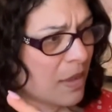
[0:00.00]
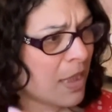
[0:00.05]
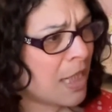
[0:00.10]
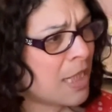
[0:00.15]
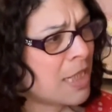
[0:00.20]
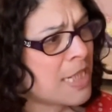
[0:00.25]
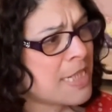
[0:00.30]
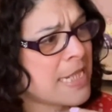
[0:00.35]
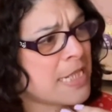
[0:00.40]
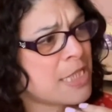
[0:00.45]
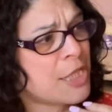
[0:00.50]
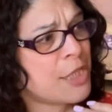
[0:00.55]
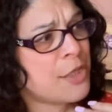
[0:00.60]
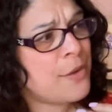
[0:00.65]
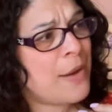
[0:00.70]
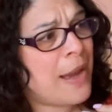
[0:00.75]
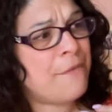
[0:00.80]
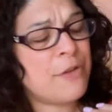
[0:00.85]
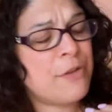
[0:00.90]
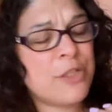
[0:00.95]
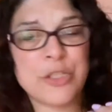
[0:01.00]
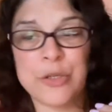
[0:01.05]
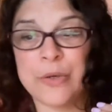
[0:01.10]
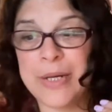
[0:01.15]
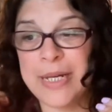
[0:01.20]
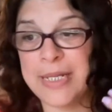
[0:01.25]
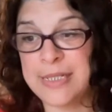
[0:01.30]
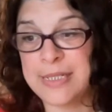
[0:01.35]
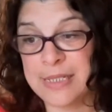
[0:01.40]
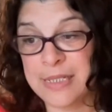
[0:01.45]
And I said, hey, you have a
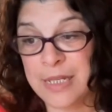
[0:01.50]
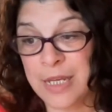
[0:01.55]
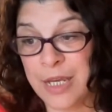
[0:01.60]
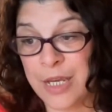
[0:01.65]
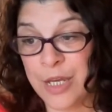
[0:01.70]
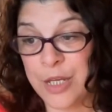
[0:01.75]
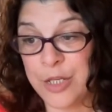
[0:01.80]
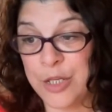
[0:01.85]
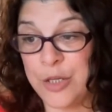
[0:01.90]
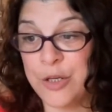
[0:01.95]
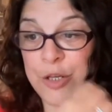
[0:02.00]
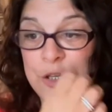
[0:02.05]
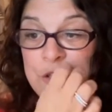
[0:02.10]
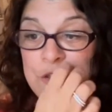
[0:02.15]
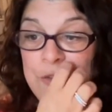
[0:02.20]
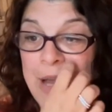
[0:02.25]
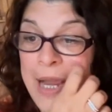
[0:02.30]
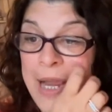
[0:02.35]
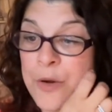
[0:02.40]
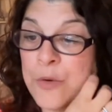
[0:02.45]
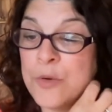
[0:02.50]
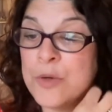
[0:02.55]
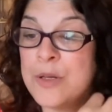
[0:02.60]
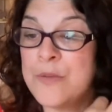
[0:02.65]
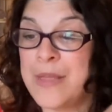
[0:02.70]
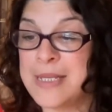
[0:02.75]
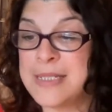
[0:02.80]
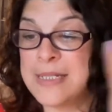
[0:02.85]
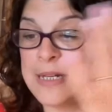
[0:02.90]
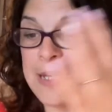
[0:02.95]
choice. You can drag all
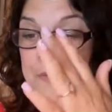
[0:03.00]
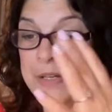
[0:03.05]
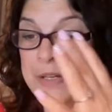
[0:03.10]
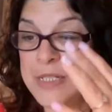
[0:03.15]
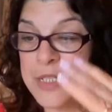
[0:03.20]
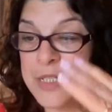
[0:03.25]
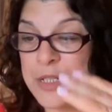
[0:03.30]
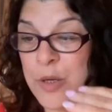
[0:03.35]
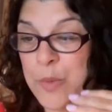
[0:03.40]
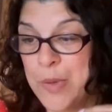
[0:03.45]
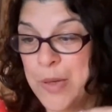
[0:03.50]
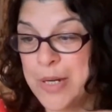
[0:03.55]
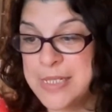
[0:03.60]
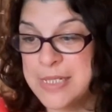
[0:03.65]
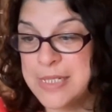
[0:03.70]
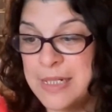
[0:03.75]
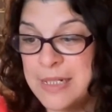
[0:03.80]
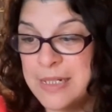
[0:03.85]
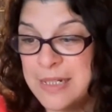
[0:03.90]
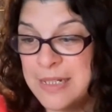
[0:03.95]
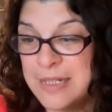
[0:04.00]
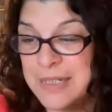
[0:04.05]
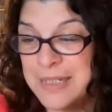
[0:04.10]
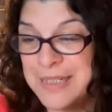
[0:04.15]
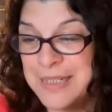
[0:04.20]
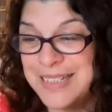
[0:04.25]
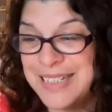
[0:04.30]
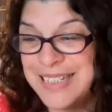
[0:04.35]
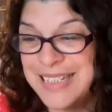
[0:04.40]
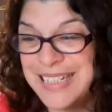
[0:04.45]
of that stuff into your present
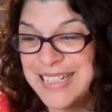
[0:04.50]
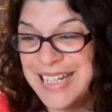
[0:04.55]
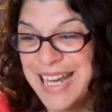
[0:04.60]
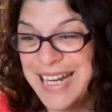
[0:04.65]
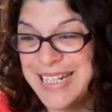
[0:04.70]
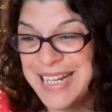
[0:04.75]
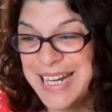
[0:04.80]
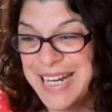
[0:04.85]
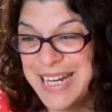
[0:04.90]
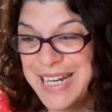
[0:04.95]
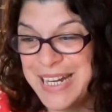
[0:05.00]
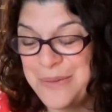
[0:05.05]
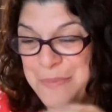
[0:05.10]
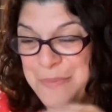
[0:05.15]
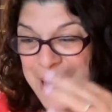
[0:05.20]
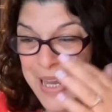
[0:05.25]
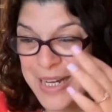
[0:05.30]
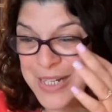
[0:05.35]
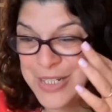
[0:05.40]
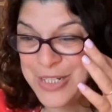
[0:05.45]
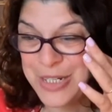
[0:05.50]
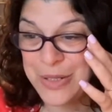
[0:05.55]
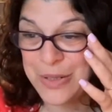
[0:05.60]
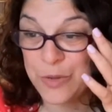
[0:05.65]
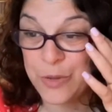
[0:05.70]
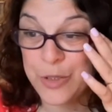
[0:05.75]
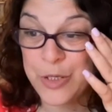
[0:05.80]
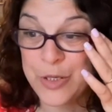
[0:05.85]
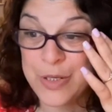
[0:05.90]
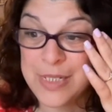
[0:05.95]
and let it impact you,
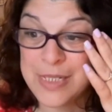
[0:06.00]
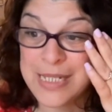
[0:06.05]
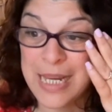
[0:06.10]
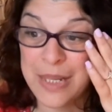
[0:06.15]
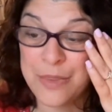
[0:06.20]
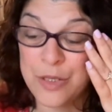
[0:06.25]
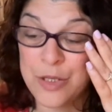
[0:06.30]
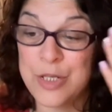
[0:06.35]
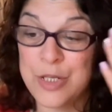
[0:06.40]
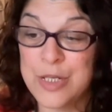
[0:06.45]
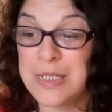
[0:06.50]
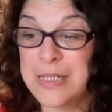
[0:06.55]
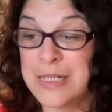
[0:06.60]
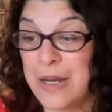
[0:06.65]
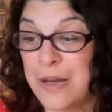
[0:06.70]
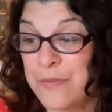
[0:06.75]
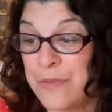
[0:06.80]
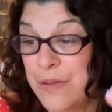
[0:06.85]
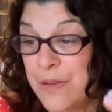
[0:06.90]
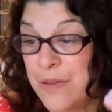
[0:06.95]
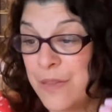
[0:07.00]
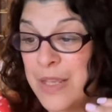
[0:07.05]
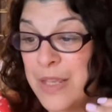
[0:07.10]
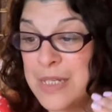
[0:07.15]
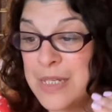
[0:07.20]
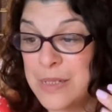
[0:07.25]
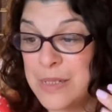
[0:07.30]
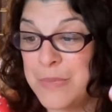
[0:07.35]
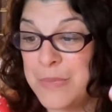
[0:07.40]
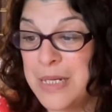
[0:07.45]
or you can take the good stuff and the
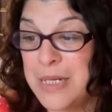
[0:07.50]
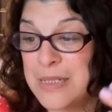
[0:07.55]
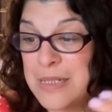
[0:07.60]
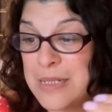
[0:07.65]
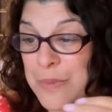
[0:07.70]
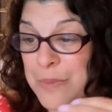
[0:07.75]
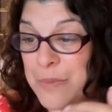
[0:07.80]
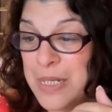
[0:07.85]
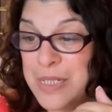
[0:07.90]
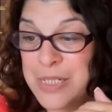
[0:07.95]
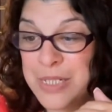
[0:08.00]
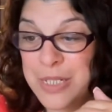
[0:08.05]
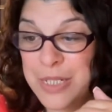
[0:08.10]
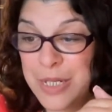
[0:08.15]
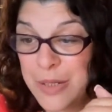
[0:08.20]
things that mean something to